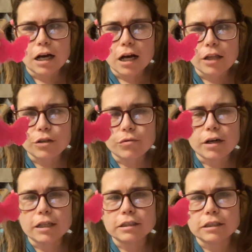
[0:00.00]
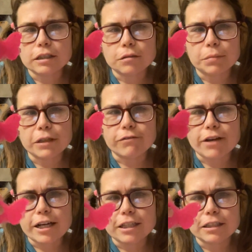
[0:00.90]
Otherwise, it'll be
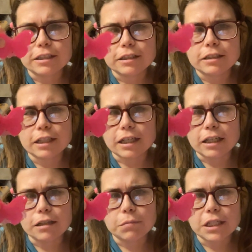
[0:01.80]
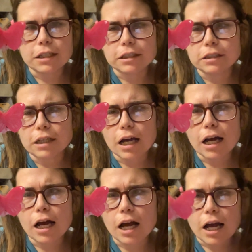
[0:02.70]
very sticky because
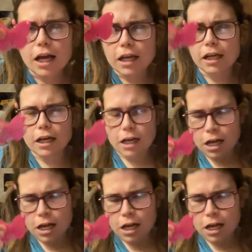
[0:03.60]
I